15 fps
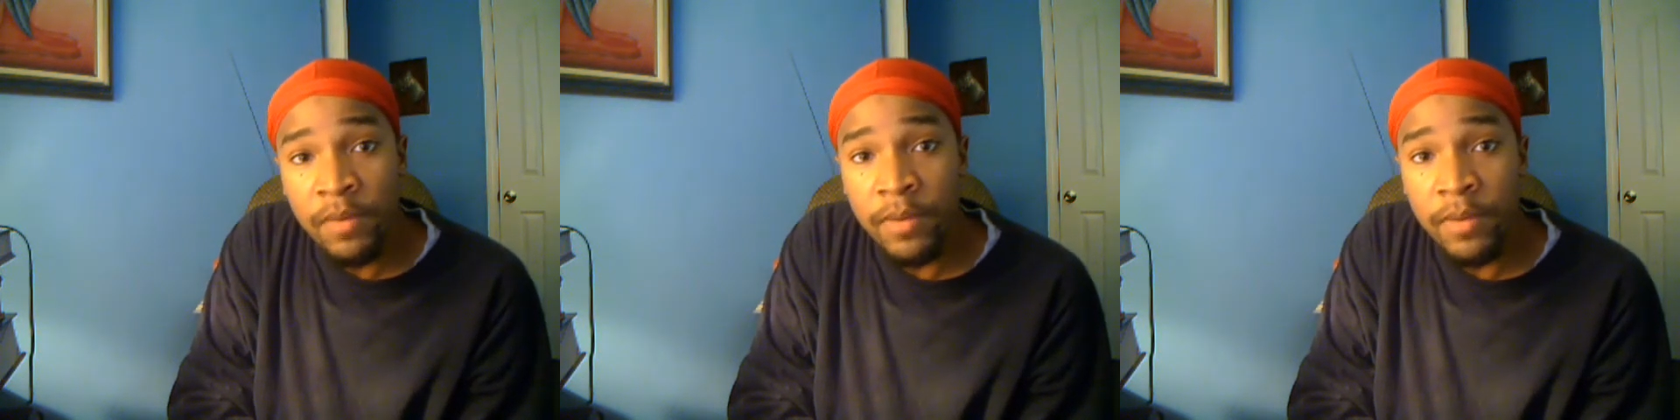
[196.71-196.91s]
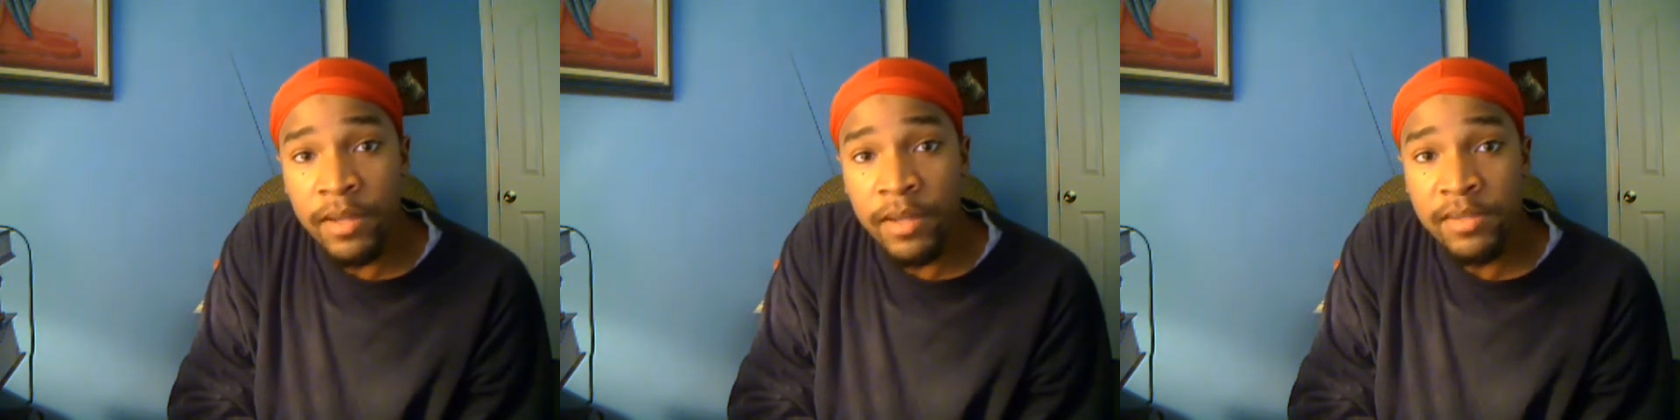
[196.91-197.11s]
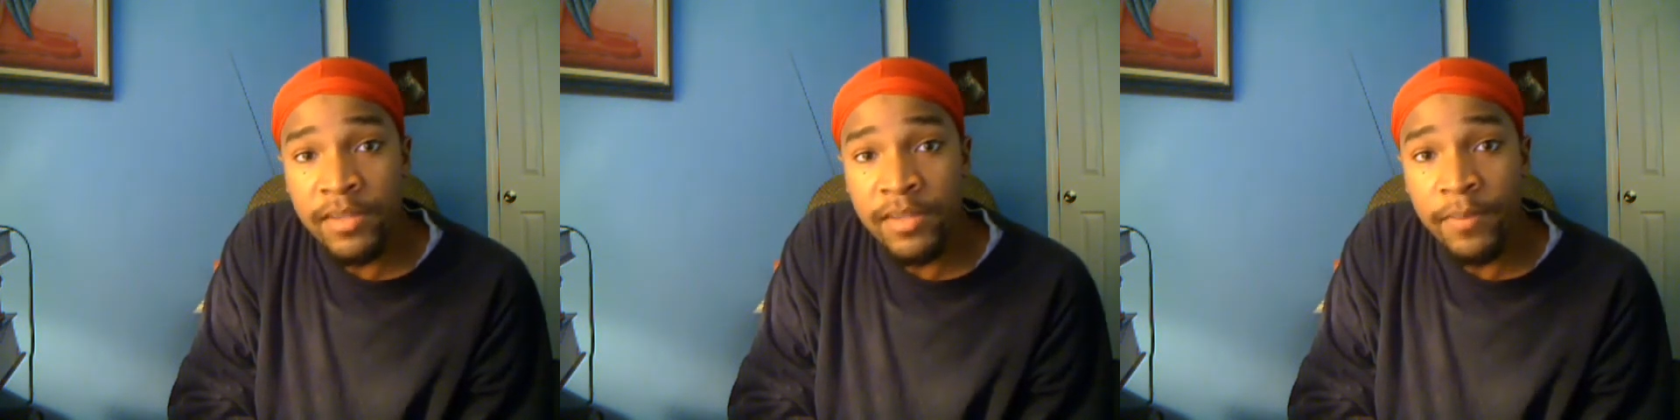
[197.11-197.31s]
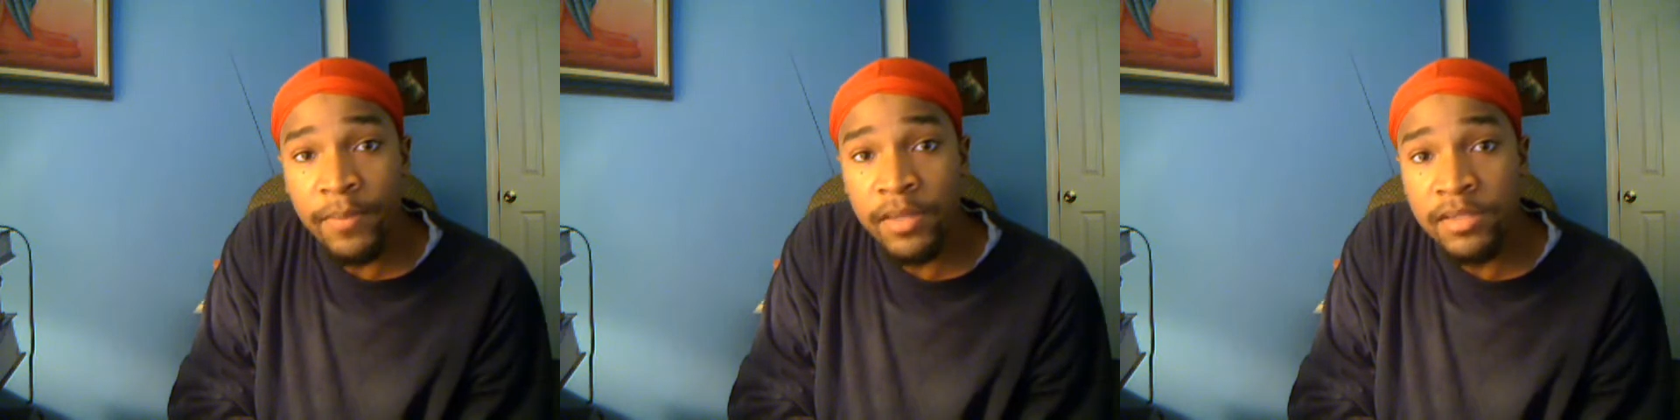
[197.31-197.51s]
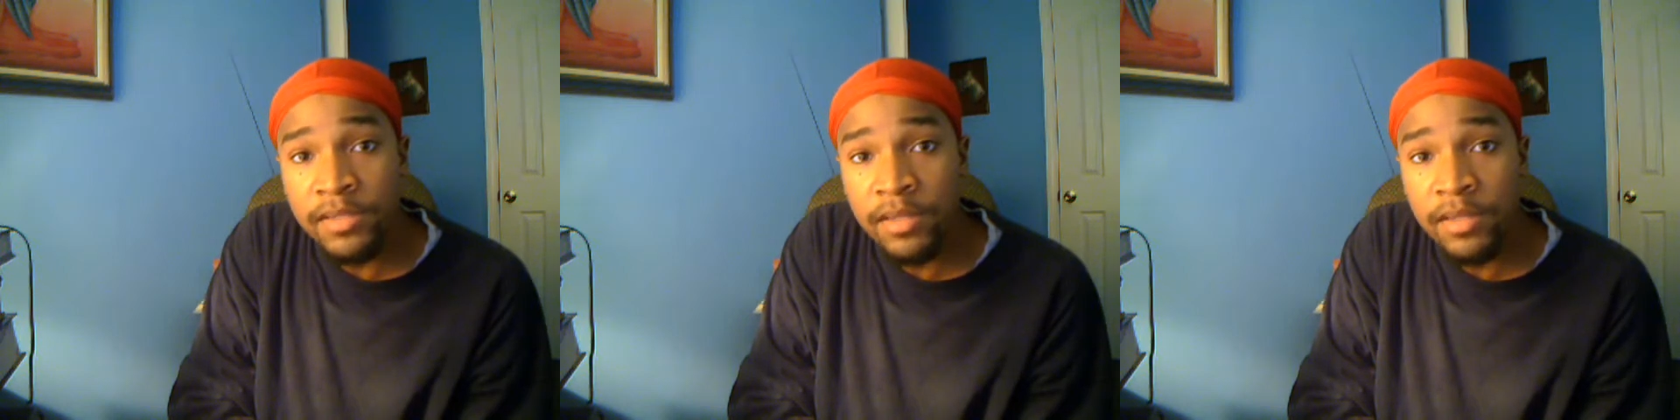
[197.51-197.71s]
but
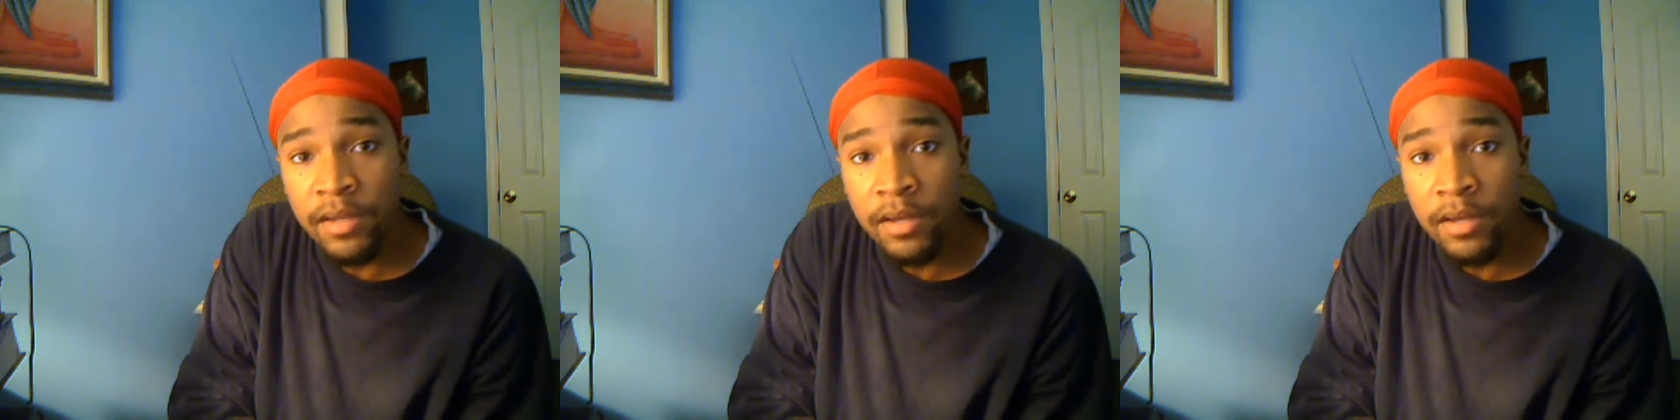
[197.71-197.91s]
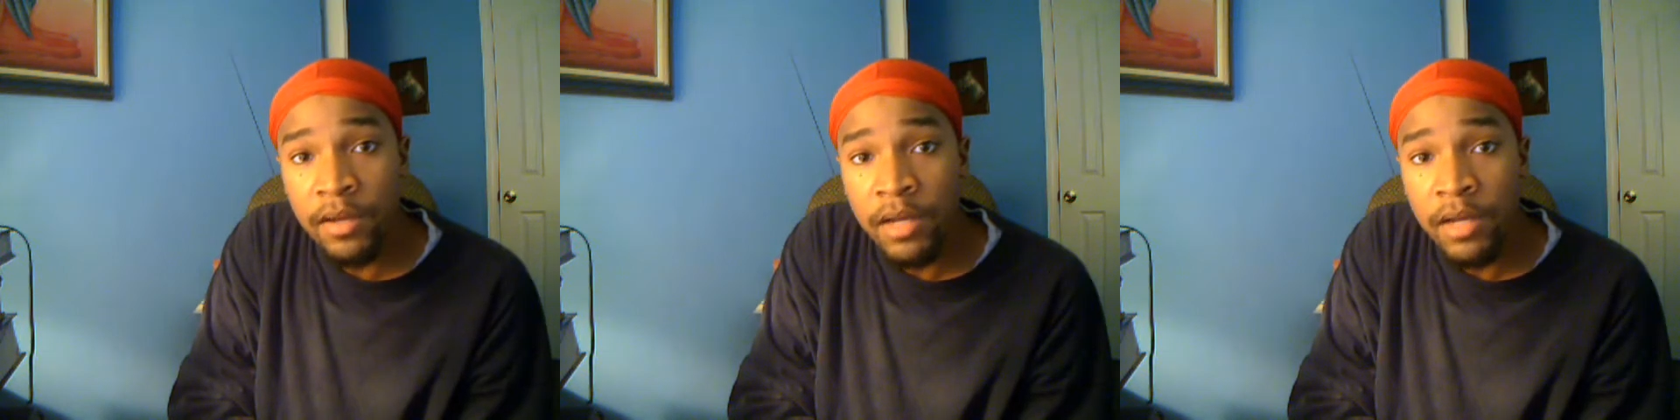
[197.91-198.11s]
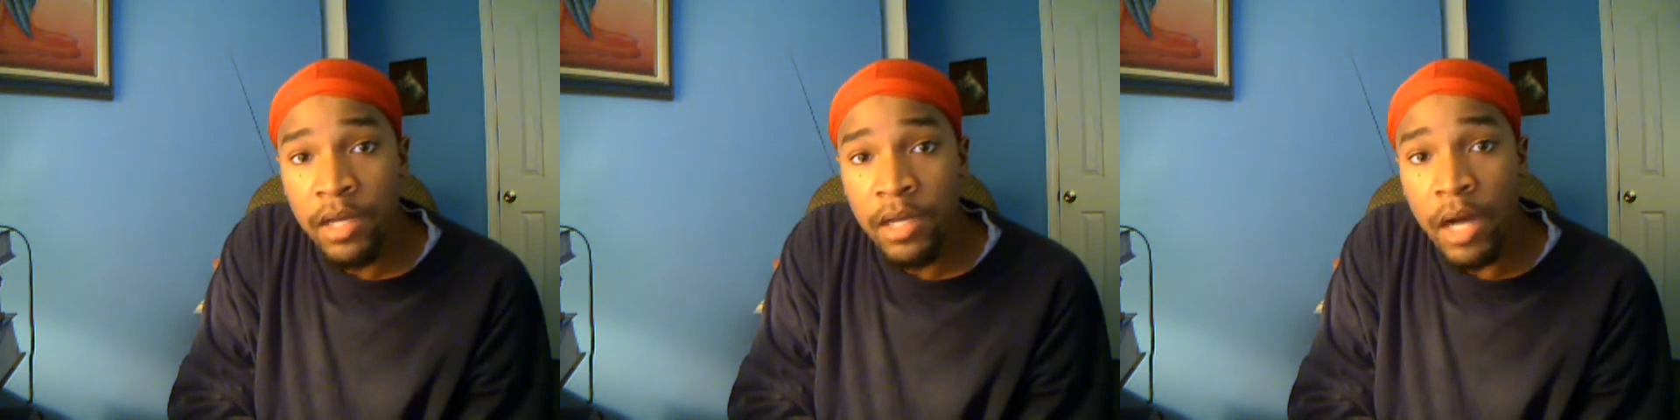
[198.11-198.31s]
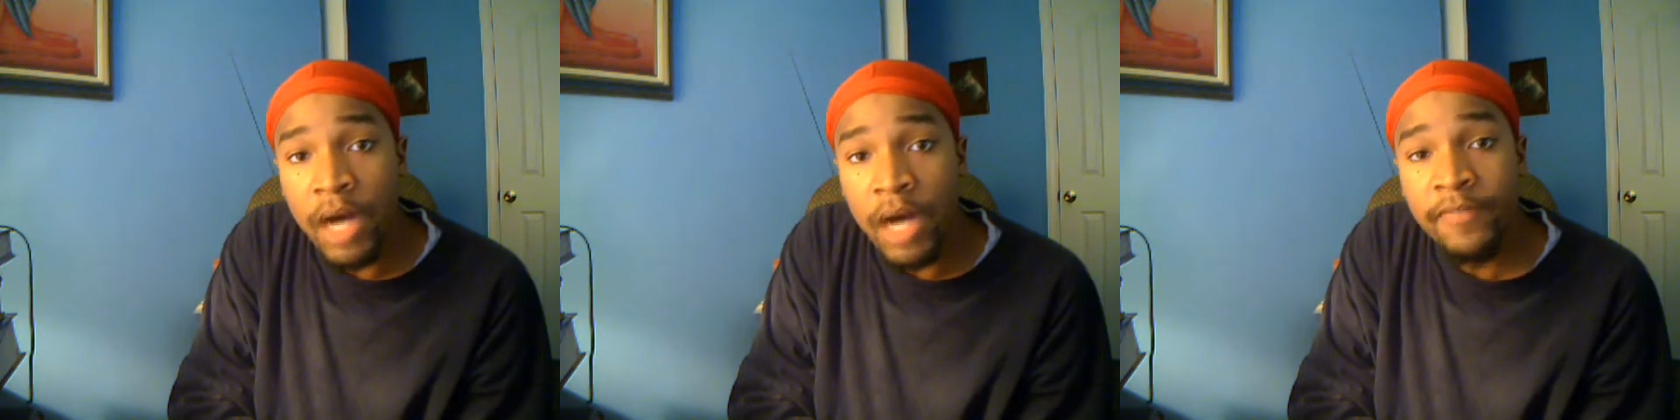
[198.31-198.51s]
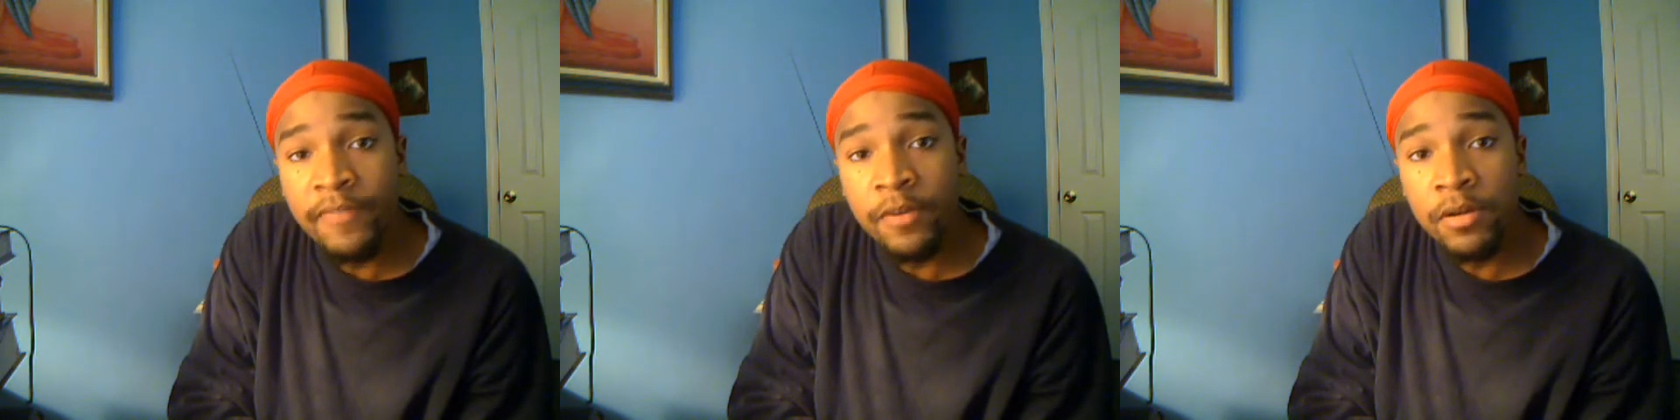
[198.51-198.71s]
simply to
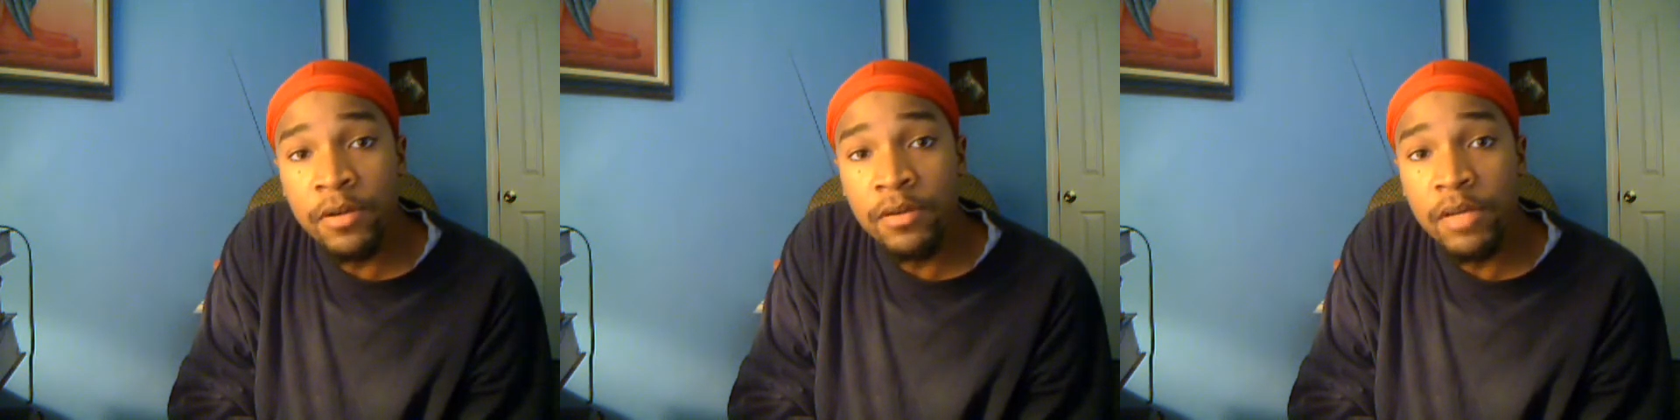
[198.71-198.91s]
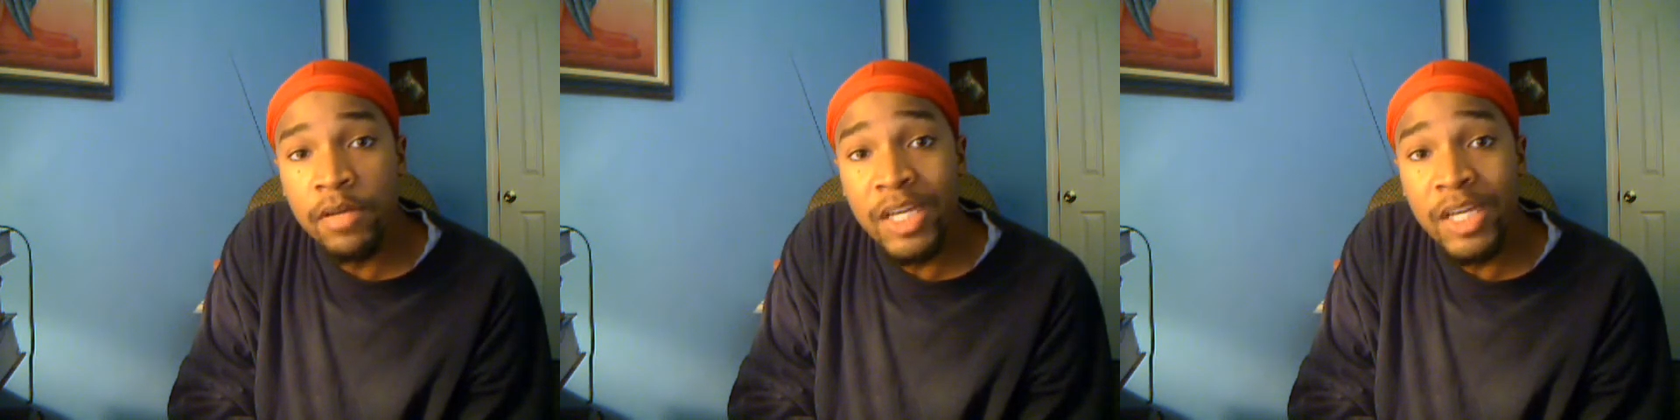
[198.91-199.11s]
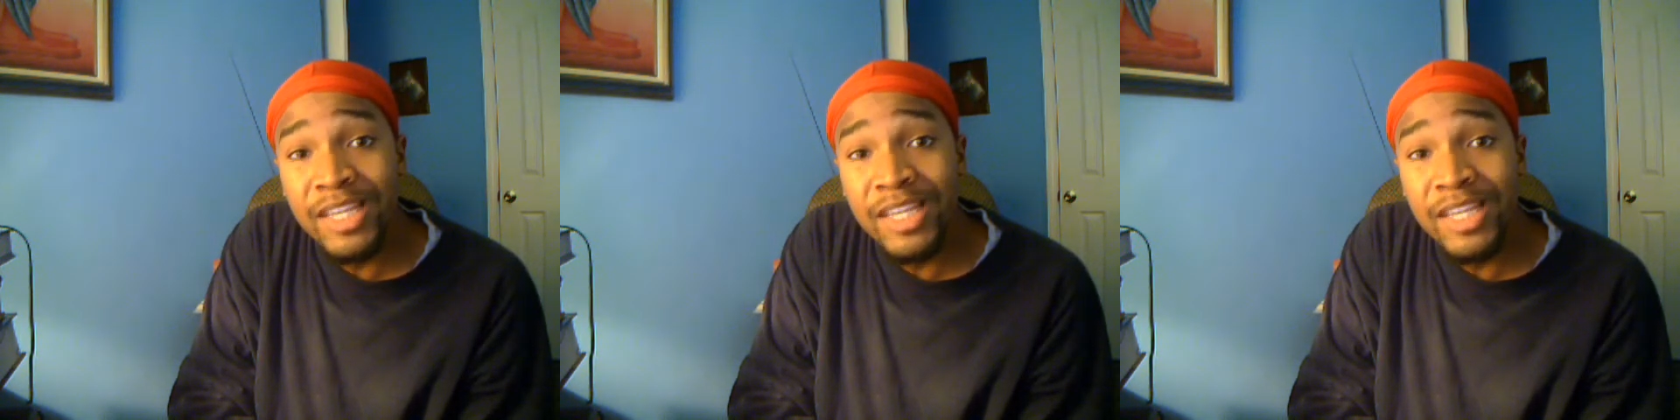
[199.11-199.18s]
offer